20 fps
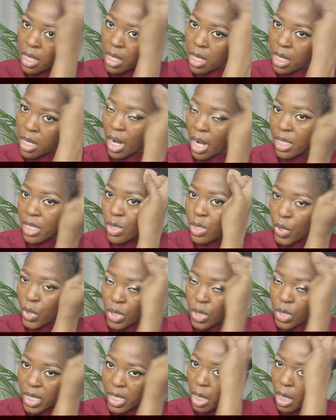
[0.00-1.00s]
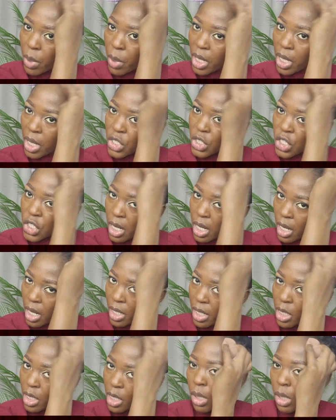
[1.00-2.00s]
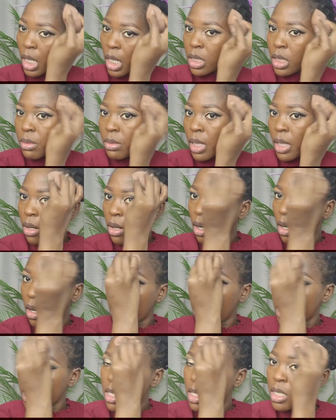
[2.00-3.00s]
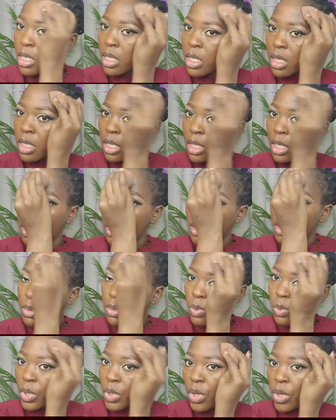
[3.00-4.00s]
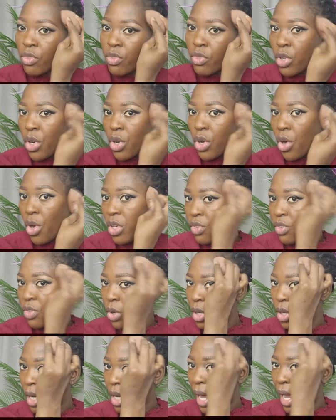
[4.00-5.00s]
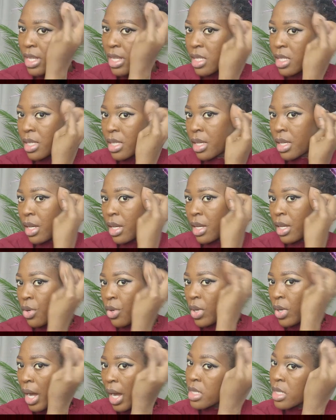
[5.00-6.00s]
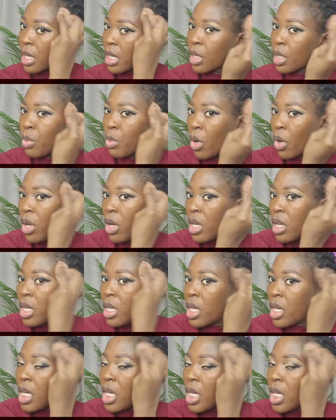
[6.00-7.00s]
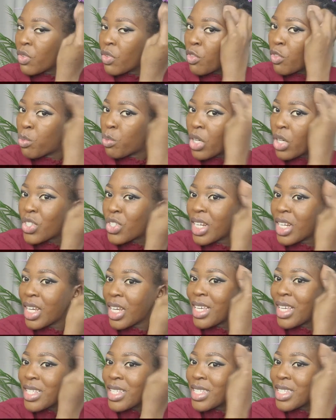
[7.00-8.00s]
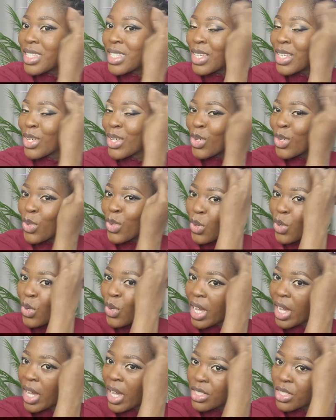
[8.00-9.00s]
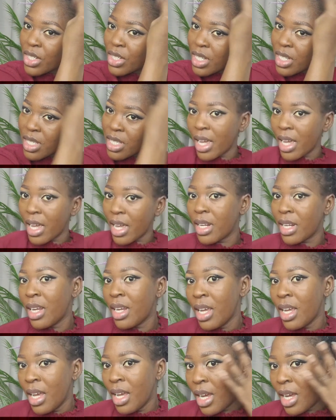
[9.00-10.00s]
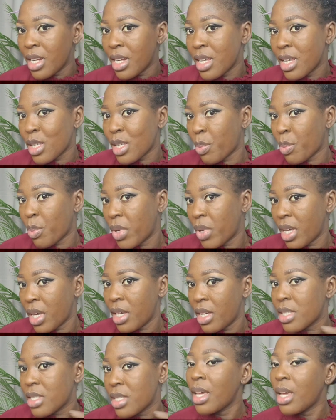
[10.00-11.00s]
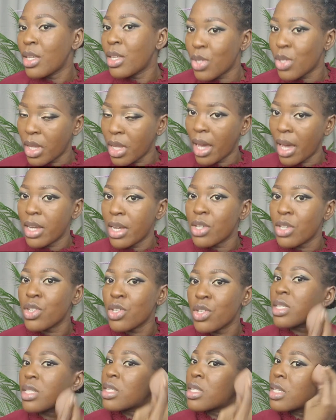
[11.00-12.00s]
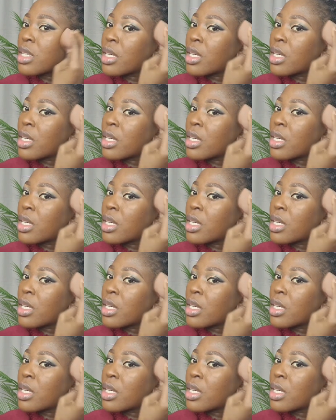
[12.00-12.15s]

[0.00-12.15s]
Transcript: That is when you take picture and then you're like, oh my god, you know, we don't even know if you're light skinned or dark skinned, but if you've brushed it into your edges, then it disappears into the edges.